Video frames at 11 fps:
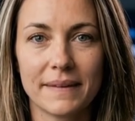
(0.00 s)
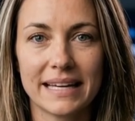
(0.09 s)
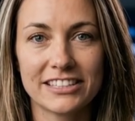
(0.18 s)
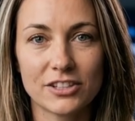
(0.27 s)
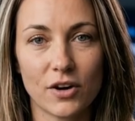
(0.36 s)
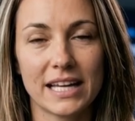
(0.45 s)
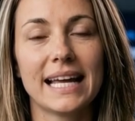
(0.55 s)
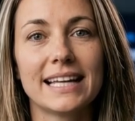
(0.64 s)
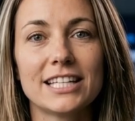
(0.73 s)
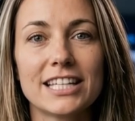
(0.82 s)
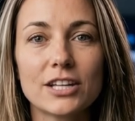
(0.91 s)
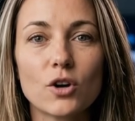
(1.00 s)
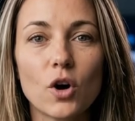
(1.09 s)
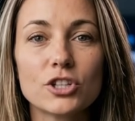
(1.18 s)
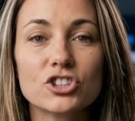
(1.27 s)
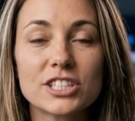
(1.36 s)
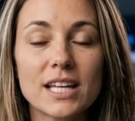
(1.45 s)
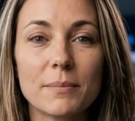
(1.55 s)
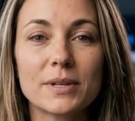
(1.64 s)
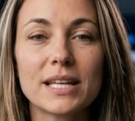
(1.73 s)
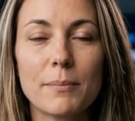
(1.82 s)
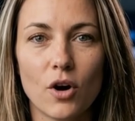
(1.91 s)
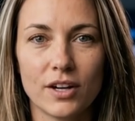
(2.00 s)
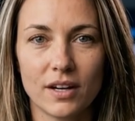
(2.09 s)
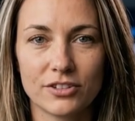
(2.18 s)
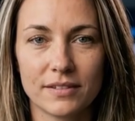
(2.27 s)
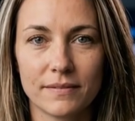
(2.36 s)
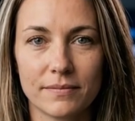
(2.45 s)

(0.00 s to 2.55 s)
He is looking at a technology company product,